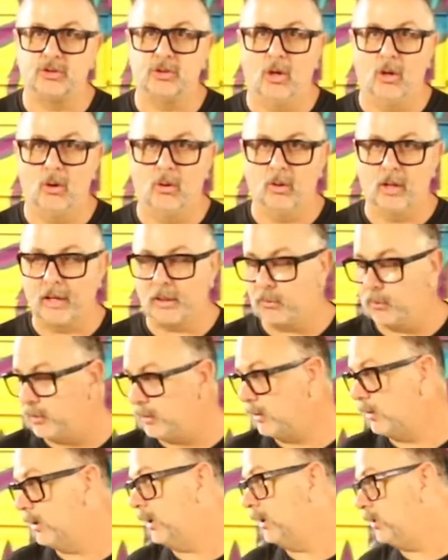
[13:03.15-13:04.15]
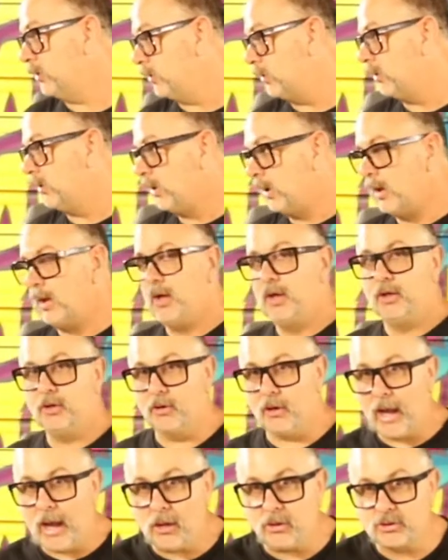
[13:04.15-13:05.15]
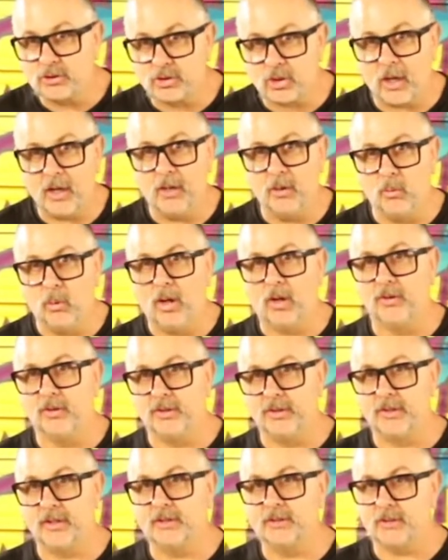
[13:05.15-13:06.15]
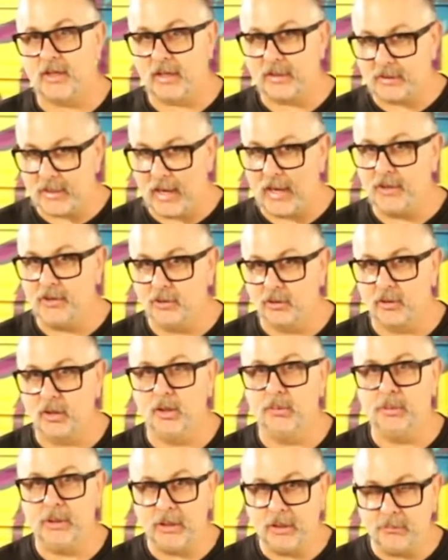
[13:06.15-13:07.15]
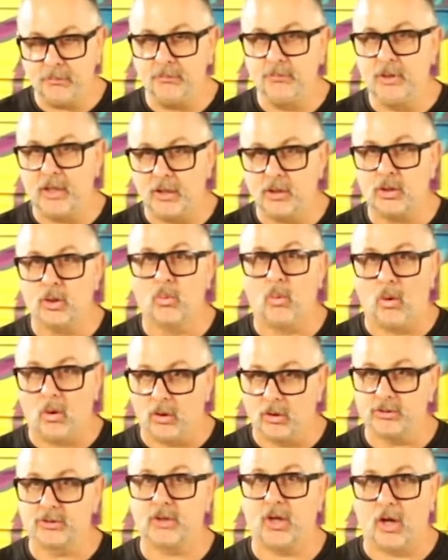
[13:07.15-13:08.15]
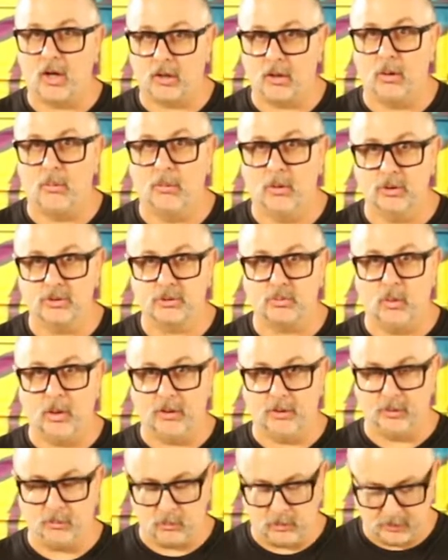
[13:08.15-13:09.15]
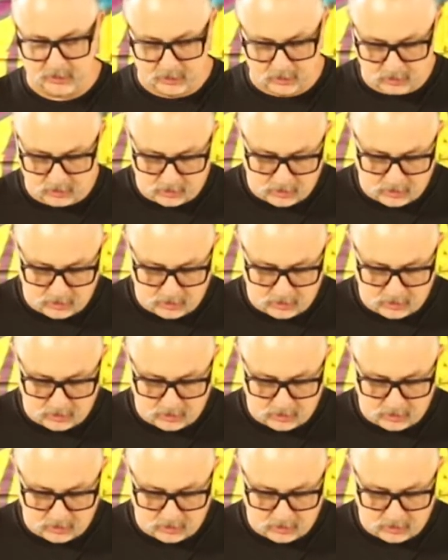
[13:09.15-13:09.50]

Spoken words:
So like when you're in your house trying to weld and things like that, you're gonna be getting your walls hot almost welding with it.